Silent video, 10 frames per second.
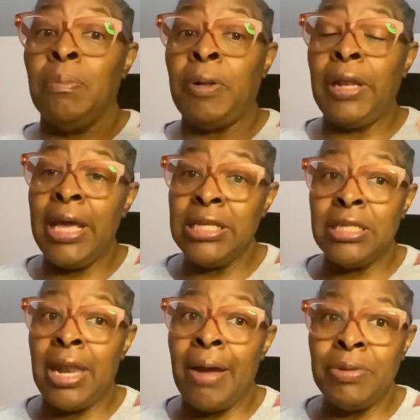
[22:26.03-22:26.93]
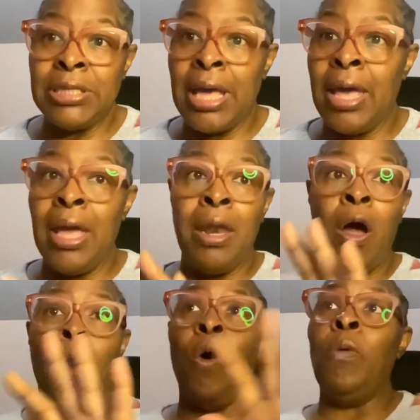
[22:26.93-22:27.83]
place that I was at in
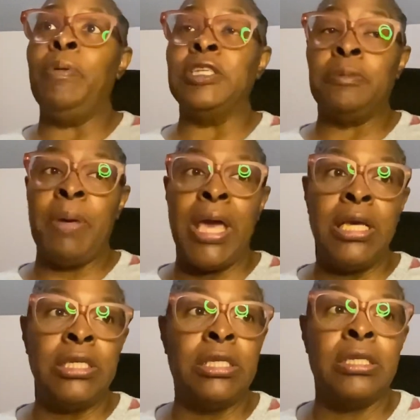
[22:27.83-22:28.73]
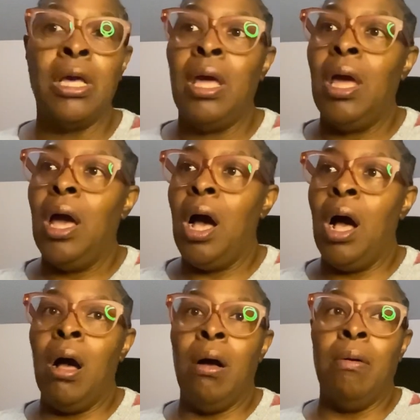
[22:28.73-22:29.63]
an open space.
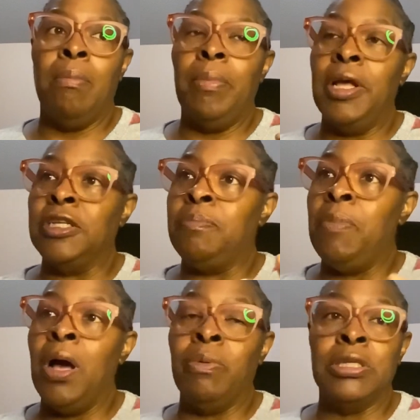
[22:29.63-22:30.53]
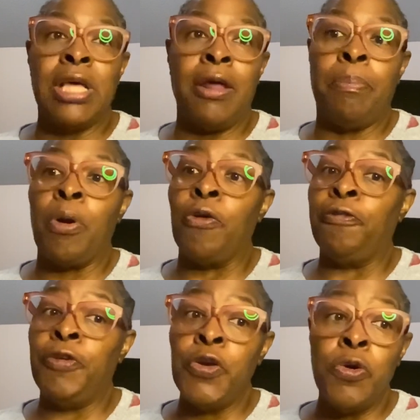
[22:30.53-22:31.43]
It was at a
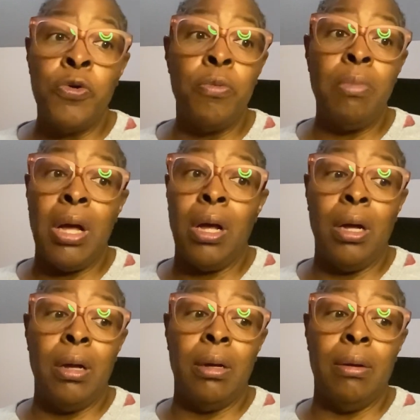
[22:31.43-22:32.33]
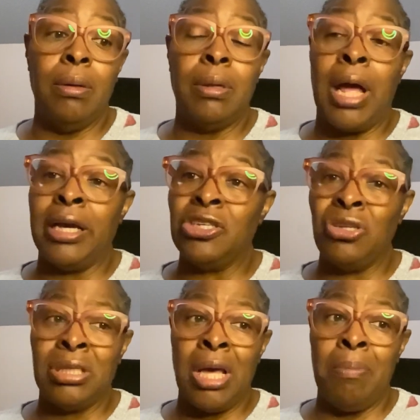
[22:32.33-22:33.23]
perfume, I guess
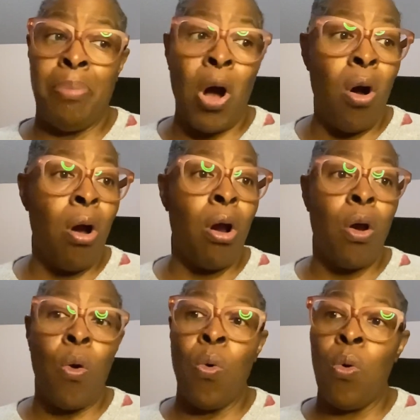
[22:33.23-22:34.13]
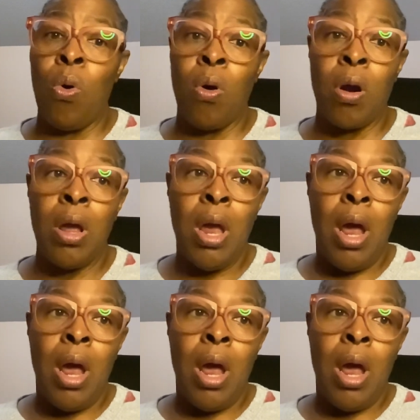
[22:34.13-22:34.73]
you could say bar or